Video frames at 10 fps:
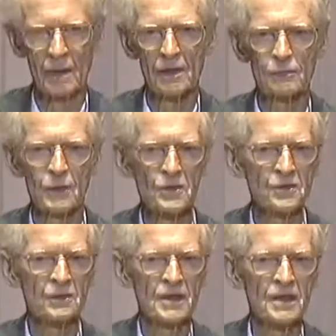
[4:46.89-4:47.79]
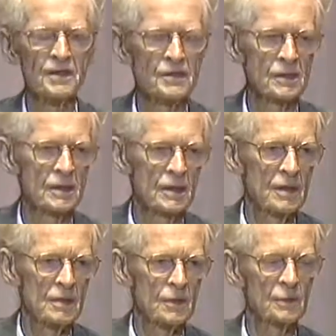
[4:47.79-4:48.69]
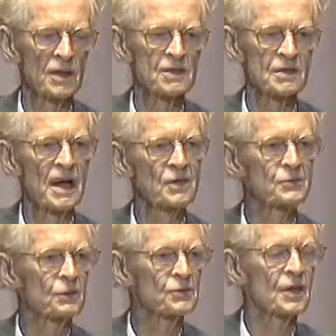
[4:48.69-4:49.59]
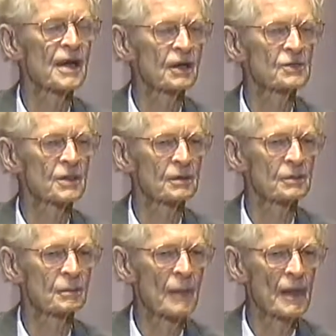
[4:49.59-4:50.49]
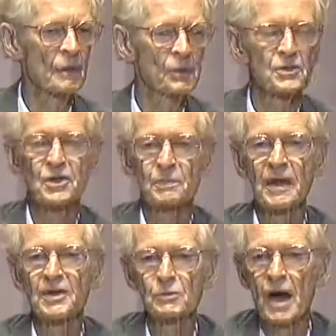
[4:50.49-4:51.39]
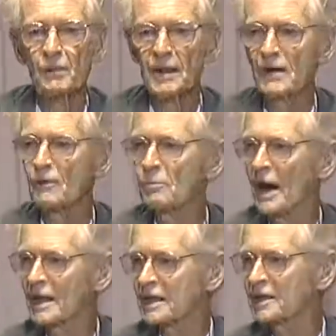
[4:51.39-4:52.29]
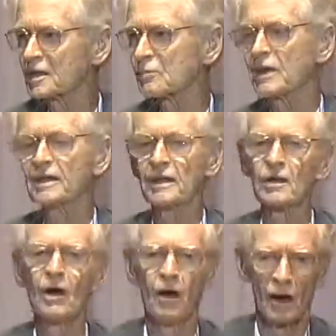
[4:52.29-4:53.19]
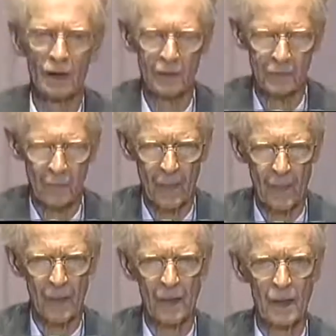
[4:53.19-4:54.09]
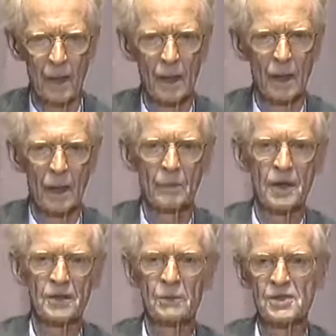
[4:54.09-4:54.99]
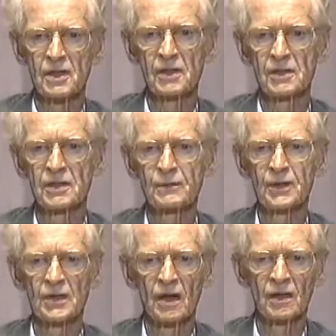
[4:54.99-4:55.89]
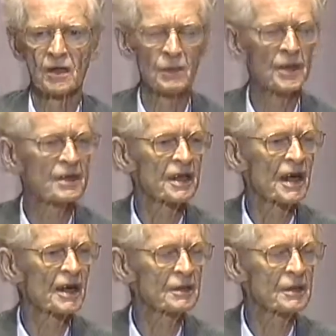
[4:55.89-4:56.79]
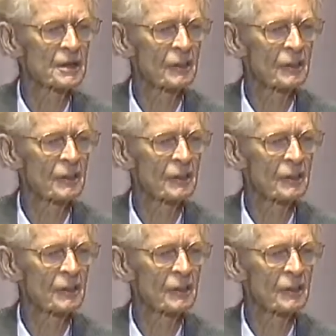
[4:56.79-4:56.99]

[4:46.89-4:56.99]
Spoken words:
The first of these was natural selection, which explains why we have a body and a brain at all. But there was a difficulty with that.